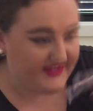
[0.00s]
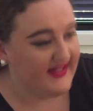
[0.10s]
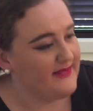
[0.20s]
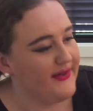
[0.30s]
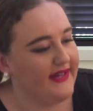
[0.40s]
So
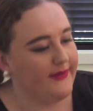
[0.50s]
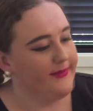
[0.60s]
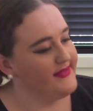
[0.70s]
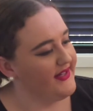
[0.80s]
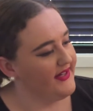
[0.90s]
that's pretty
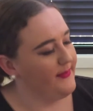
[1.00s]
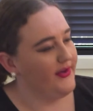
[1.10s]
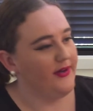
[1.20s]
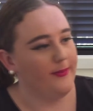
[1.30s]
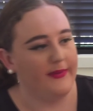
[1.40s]
cool. So you put
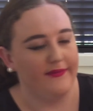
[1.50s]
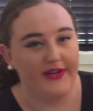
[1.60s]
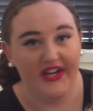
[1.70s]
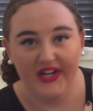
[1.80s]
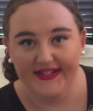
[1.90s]
it on before
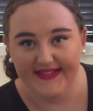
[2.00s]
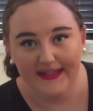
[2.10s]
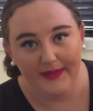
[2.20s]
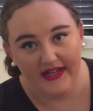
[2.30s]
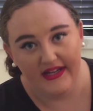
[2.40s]
you go to
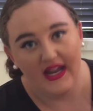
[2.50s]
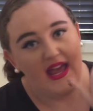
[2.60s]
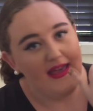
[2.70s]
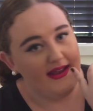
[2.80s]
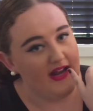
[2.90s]
sleep and
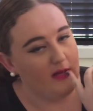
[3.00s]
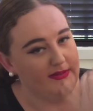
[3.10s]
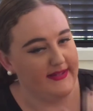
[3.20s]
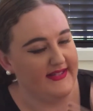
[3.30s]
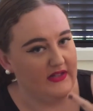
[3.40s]
it helps
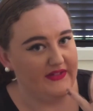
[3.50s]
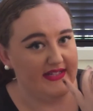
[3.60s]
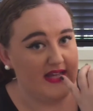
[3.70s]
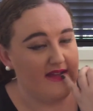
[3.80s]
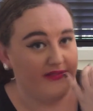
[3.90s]
with your
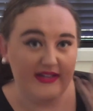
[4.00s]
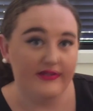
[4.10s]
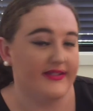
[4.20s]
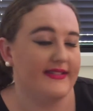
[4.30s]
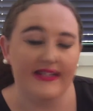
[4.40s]
softness. I've
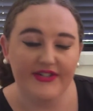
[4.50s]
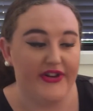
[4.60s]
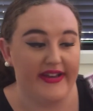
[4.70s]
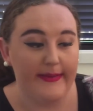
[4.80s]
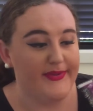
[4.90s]
got such
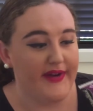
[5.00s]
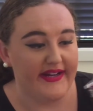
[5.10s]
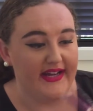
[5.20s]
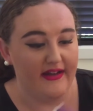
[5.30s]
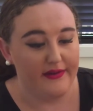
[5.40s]
dry lips right
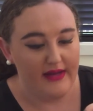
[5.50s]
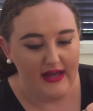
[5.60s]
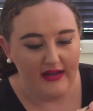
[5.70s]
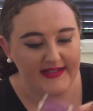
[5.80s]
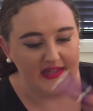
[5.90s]
now
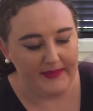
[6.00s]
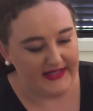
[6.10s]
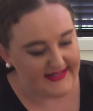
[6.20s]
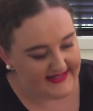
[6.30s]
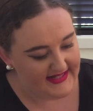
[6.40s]
because I've
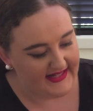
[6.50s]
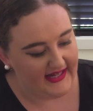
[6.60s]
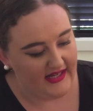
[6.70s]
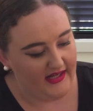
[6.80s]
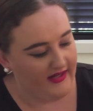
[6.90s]
been sick,
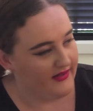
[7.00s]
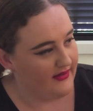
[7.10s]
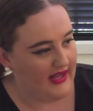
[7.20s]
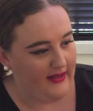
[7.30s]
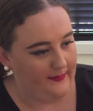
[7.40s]
and
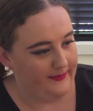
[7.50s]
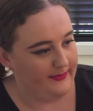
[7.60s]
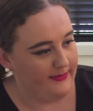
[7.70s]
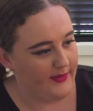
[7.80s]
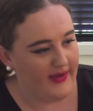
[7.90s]

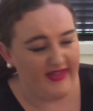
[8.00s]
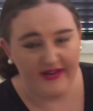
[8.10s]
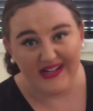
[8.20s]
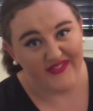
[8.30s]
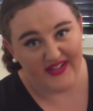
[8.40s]
the weather
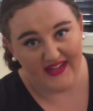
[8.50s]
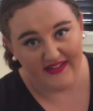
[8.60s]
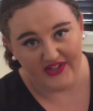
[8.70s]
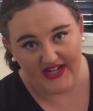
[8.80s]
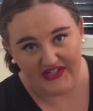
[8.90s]
and
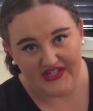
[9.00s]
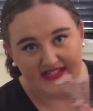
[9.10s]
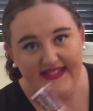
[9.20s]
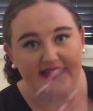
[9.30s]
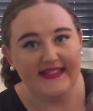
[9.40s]
everything, the
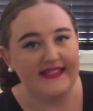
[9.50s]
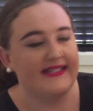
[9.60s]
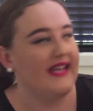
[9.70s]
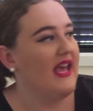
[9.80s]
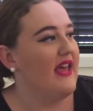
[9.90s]
changing
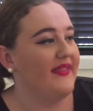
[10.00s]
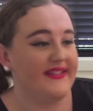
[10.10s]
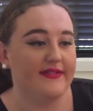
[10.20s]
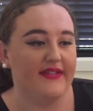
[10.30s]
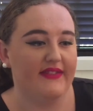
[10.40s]
seasons,
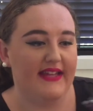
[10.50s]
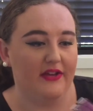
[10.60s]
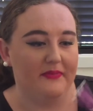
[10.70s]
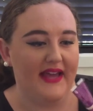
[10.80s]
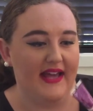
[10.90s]
this will definitely
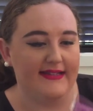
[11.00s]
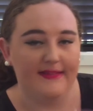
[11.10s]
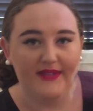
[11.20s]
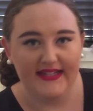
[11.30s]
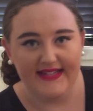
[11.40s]
help me out. So
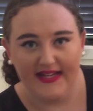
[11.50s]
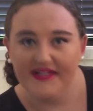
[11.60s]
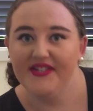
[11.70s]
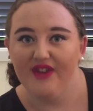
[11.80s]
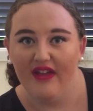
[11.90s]
I'm really excited
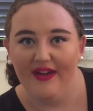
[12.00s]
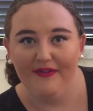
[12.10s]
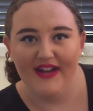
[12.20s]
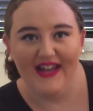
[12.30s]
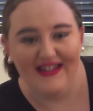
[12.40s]
to try that
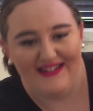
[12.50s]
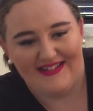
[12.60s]
one out.